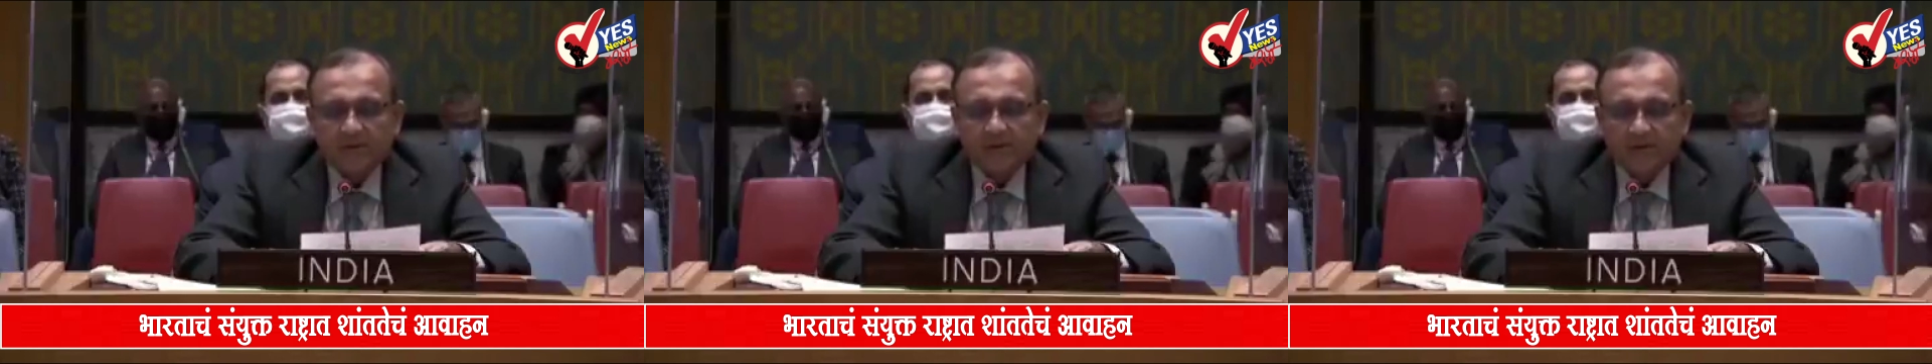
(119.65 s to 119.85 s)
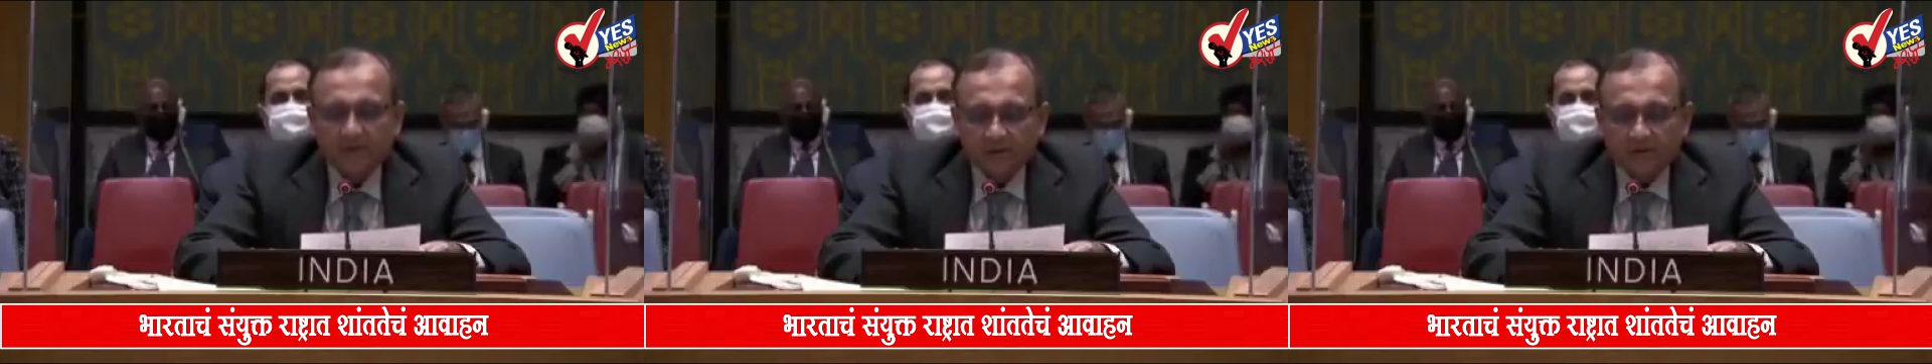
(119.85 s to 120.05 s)

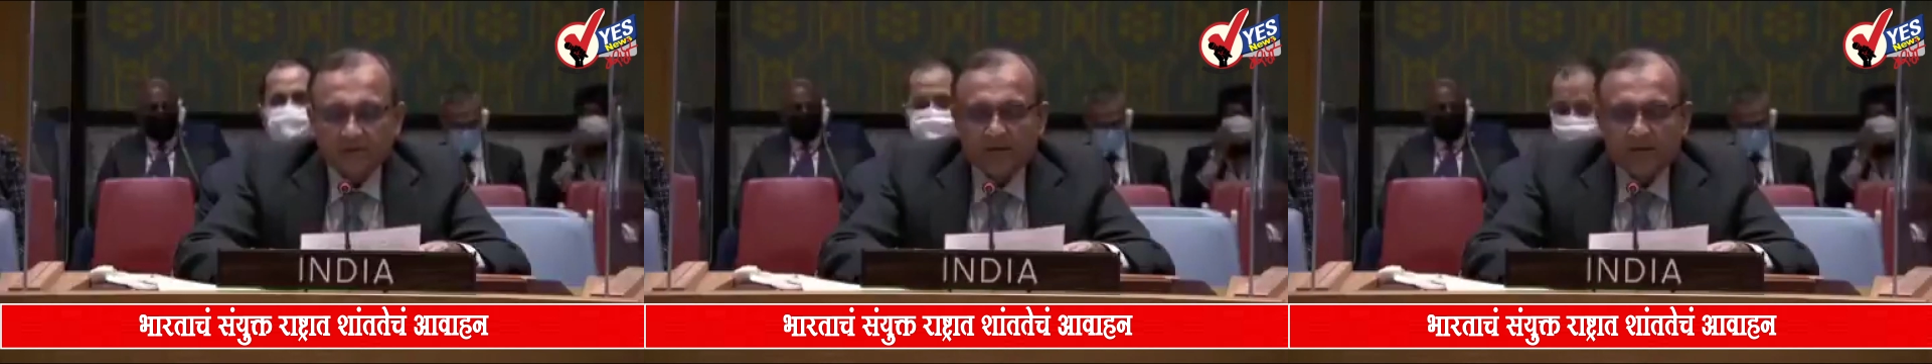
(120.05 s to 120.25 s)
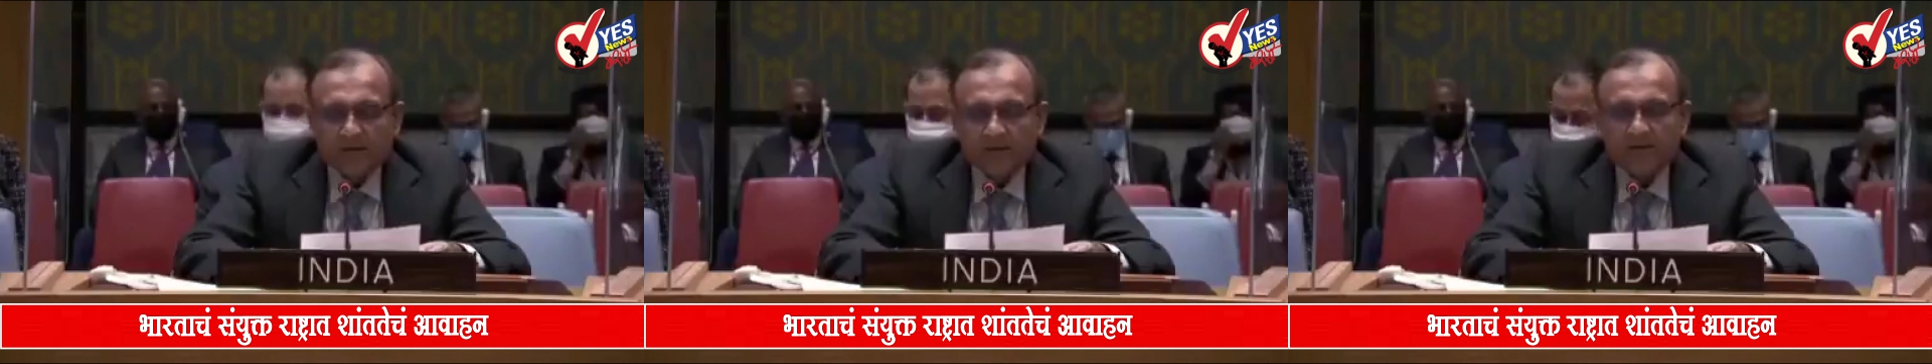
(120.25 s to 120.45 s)

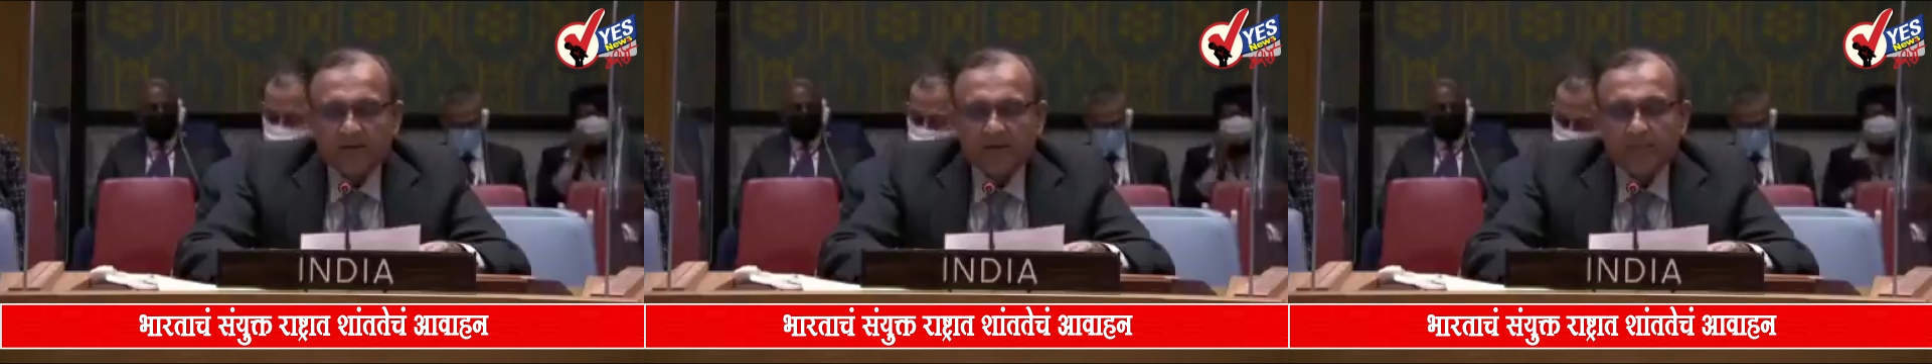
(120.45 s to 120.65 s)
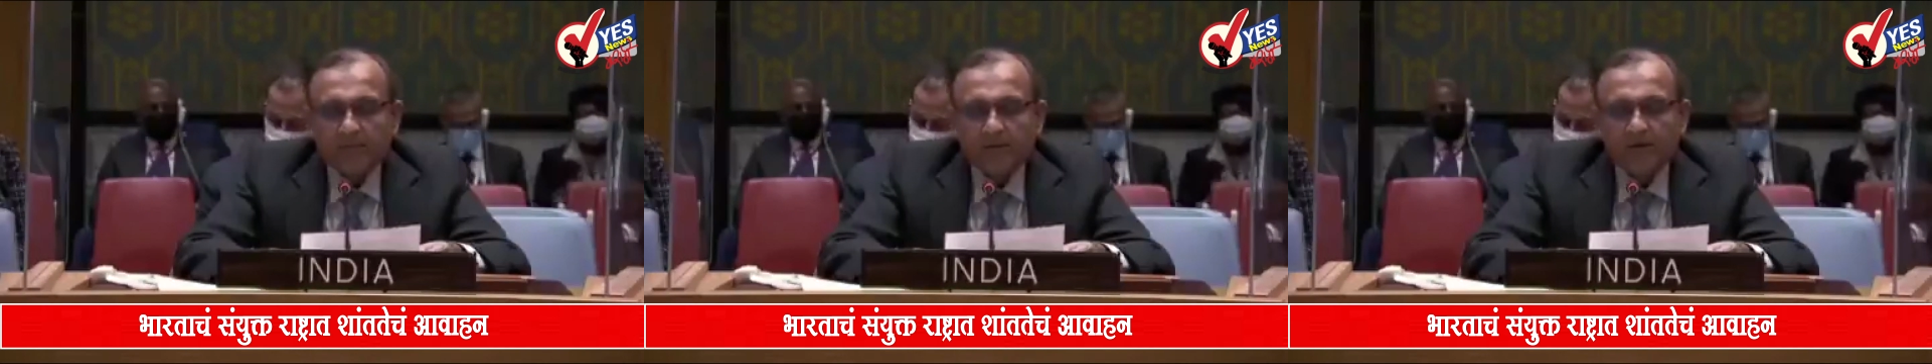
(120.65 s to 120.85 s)
including
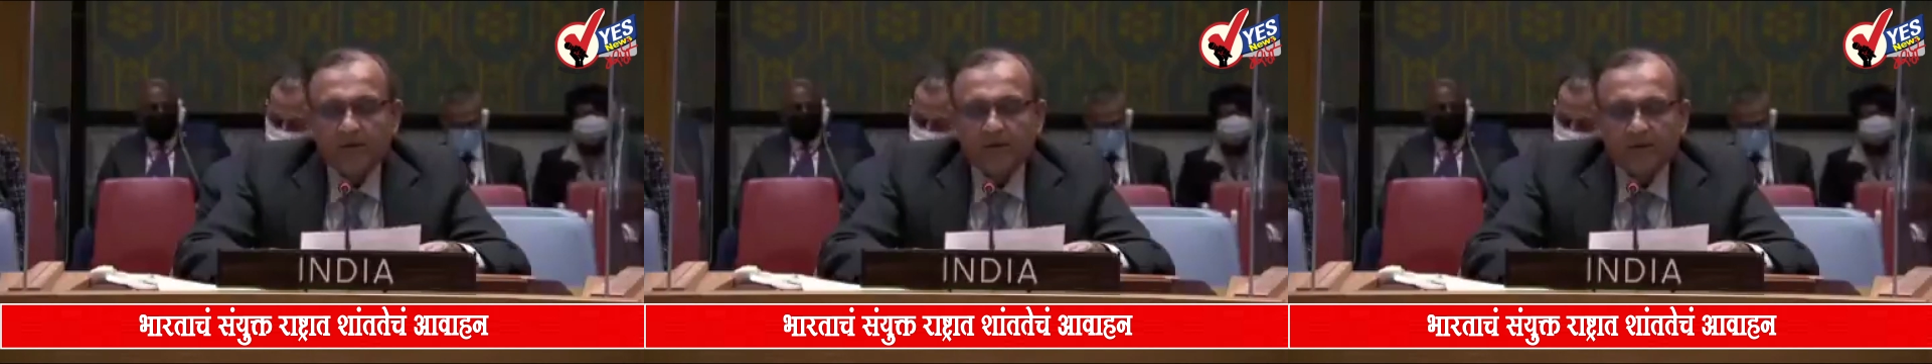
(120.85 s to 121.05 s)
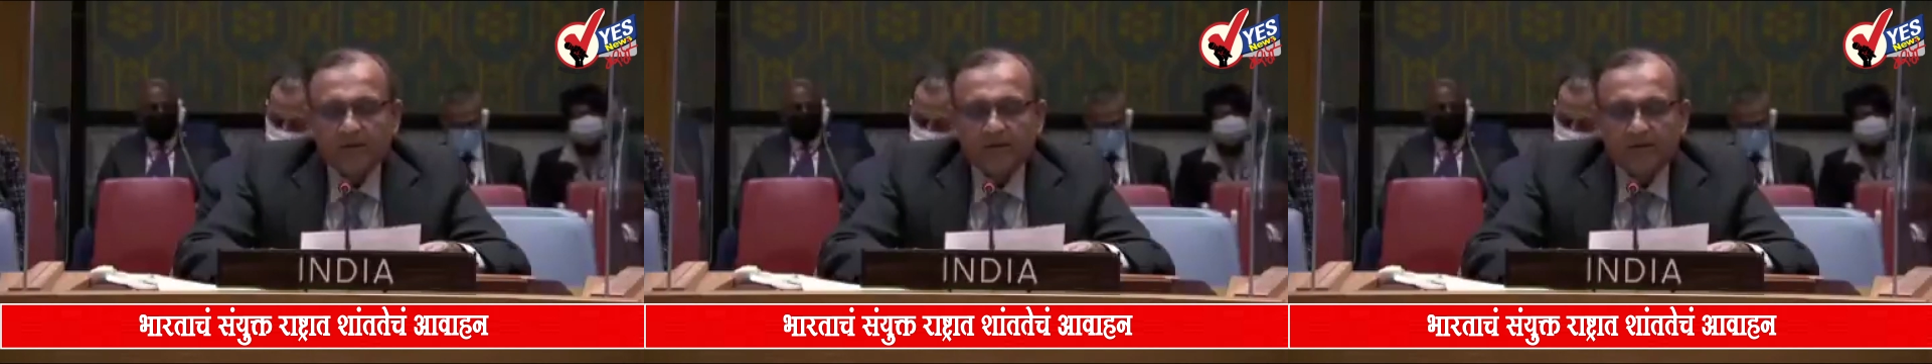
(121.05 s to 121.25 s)
in its
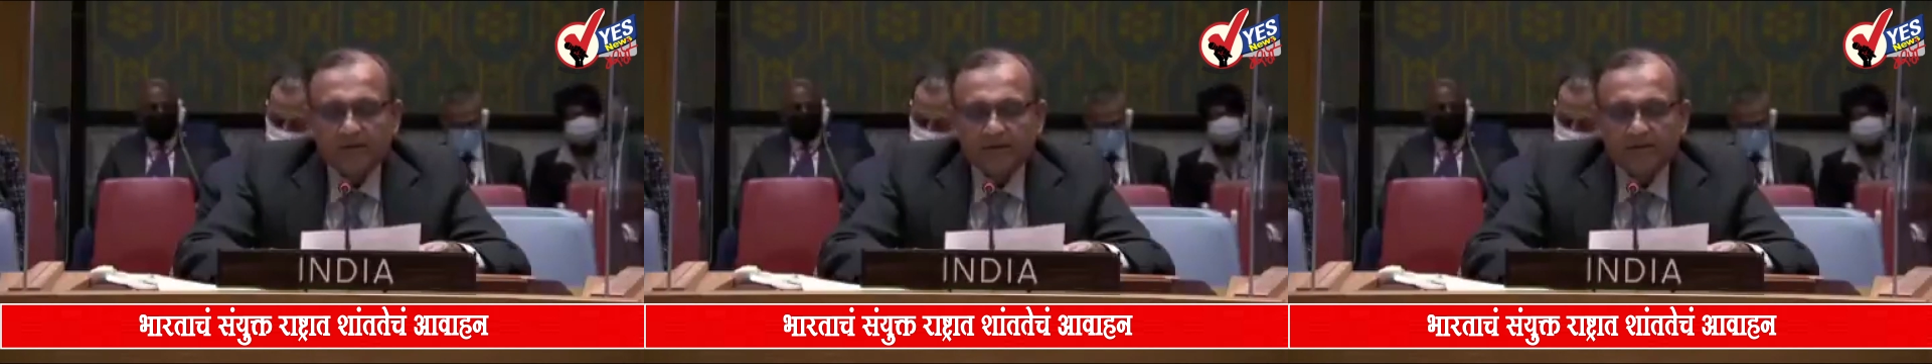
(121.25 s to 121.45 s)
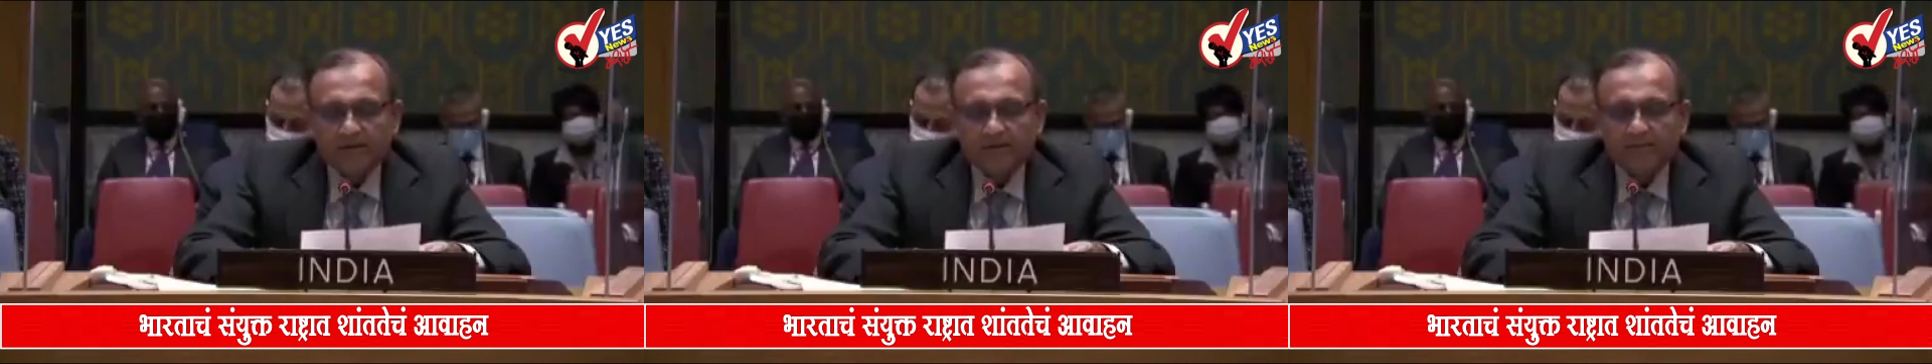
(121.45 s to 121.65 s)
border
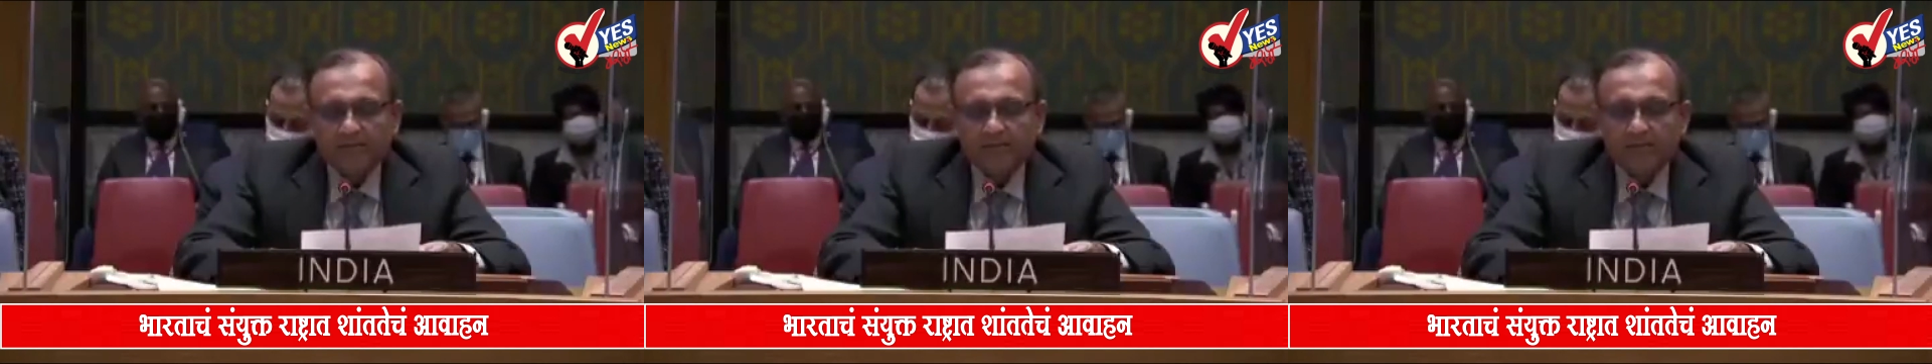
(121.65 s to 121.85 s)
areas.